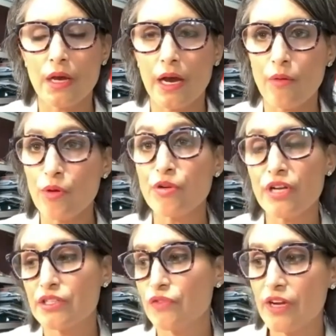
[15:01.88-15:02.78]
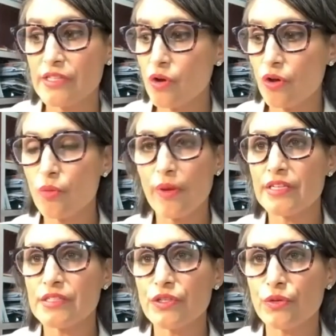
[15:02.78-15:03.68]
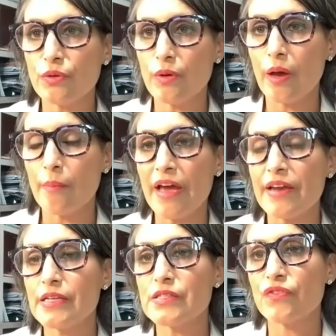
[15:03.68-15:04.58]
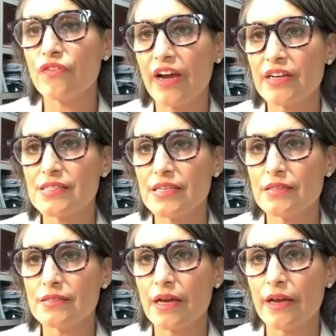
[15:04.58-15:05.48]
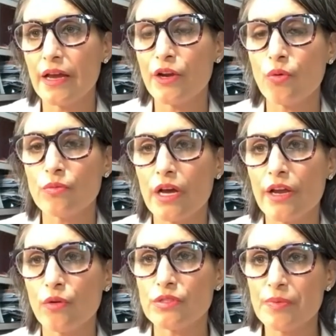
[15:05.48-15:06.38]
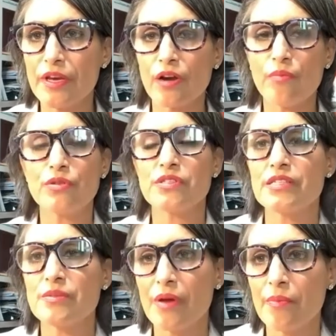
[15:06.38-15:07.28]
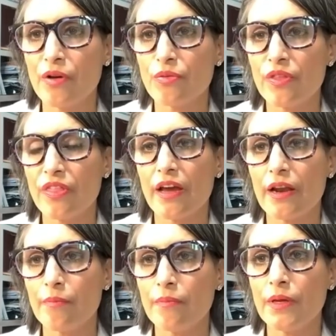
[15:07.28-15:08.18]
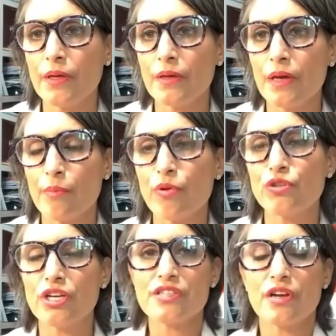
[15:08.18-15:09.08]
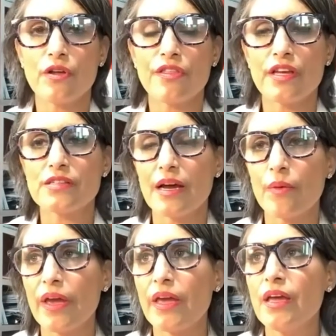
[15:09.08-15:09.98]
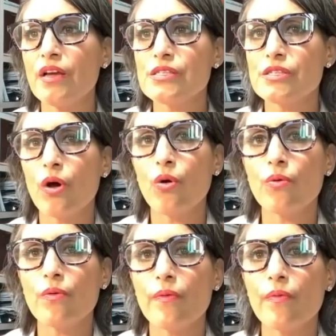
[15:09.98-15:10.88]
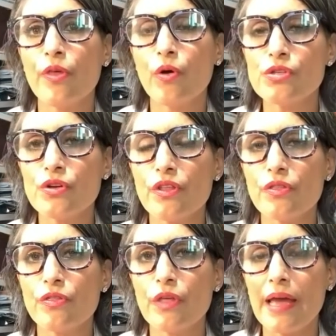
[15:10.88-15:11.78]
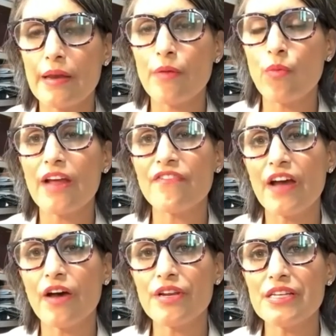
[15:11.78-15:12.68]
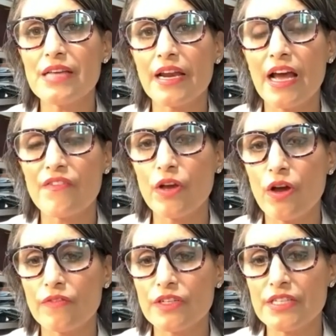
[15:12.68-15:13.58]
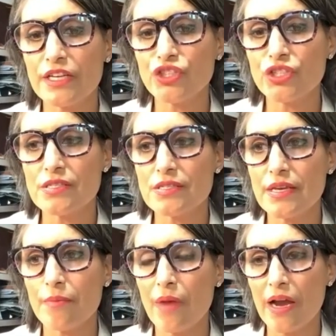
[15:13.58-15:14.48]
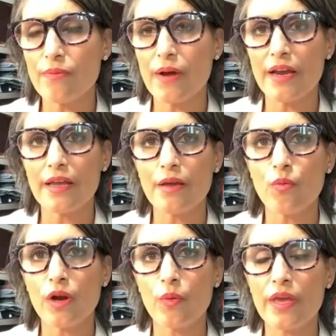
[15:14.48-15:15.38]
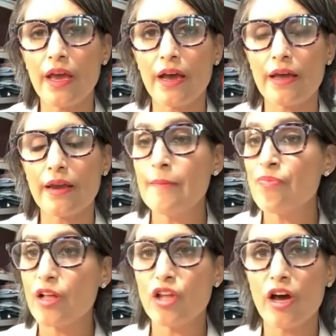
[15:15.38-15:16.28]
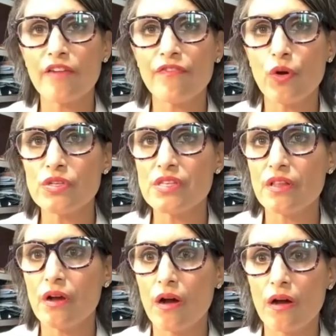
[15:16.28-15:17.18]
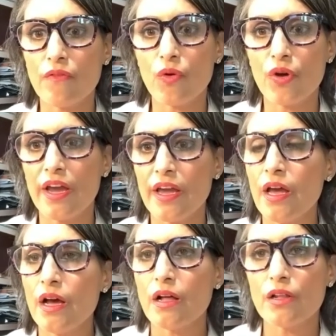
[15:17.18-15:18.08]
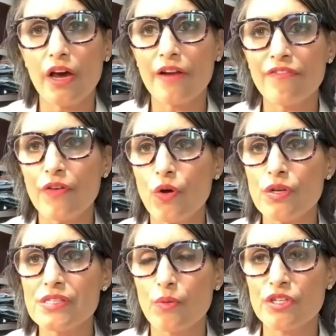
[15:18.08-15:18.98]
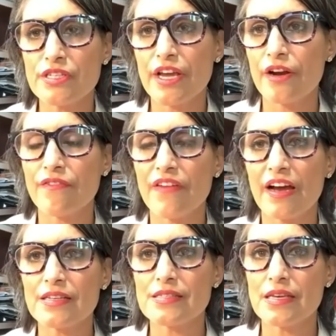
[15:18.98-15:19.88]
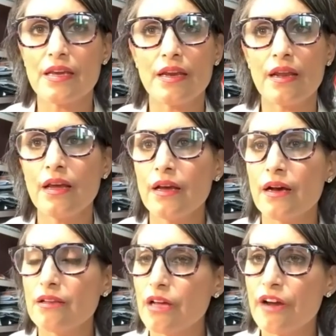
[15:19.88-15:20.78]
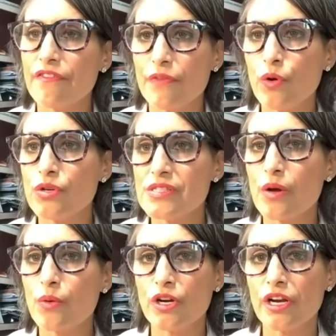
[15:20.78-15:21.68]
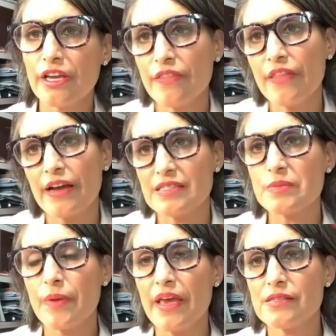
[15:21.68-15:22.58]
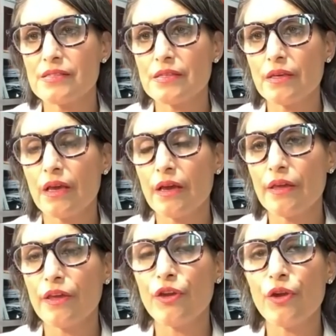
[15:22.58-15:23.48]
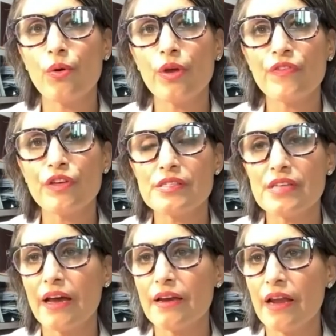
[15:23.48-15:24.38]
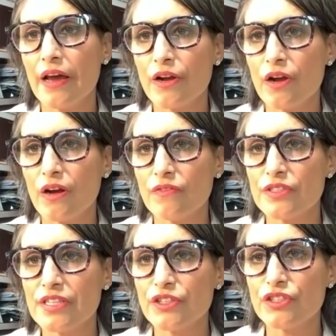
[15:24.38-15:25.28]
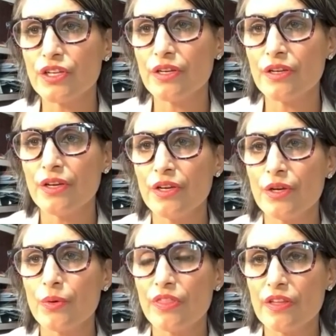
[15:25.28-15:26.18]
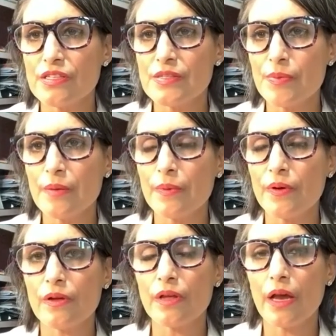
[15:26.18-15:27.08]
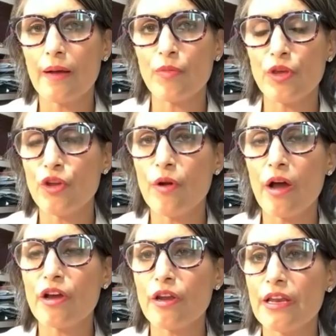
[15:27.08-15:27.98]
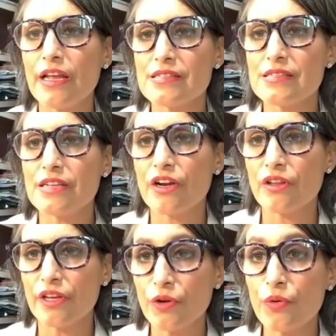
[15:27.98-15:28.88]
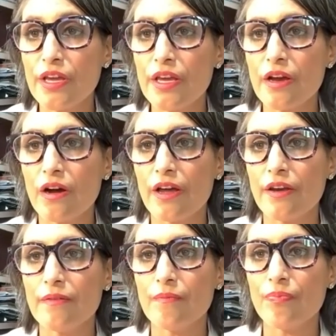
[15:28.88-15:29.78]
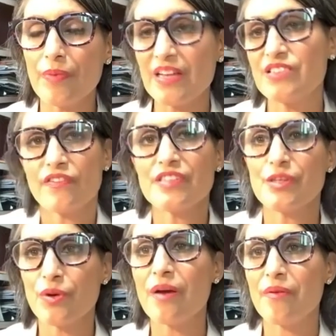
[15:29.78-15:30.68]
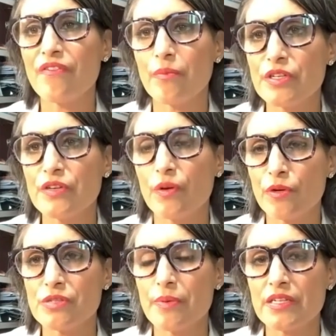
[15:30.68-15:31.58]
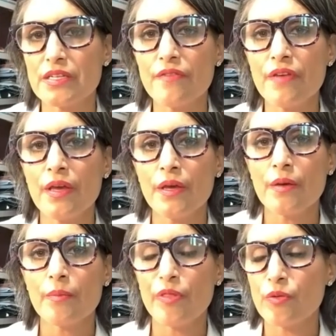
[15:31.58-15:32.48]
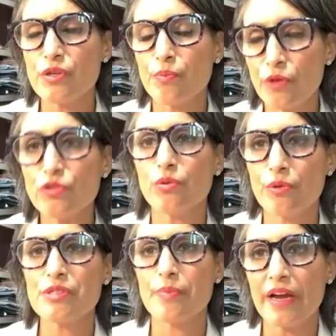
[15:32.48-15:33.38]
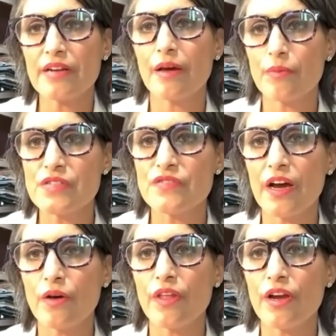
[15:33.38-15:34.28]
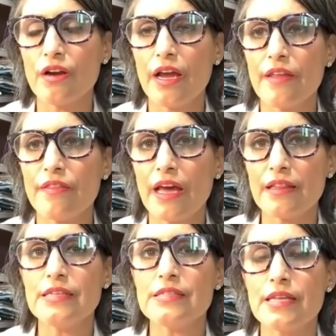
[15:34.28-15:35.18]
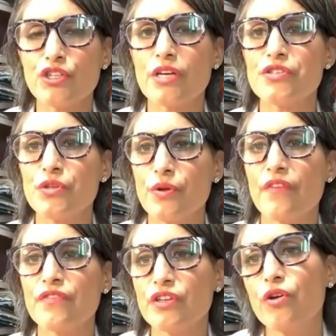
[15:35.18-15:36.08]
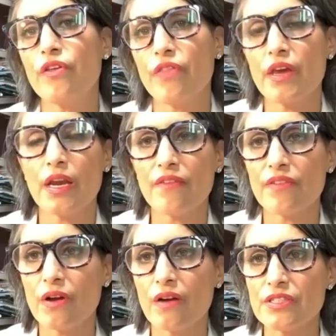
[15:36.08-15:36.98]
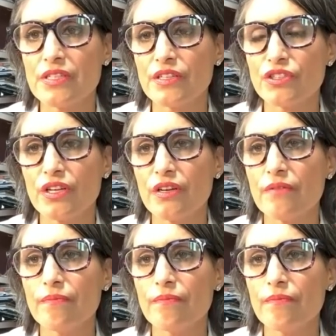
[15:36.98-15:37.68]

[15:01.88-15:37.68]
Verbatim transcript: uh, reproductive rights all the way to uh, mandates for vaccines. I, I, don't I don't speak out of both sides of my mouth with that. I'm I'm pro choice on all things that way. So those are and, and what i found is that having conversations in my riding where we had a lot of folks in the convoy a lot of folks that were scared of vaccine a lot of folks that were in that space uh, you know if you sat and had a conversation with these people um, you're not going to necessarily agree on because obviously we're coming from a different perspective but there was a mutual respect that was found there and at least they trust you enough to know that they can have the conversation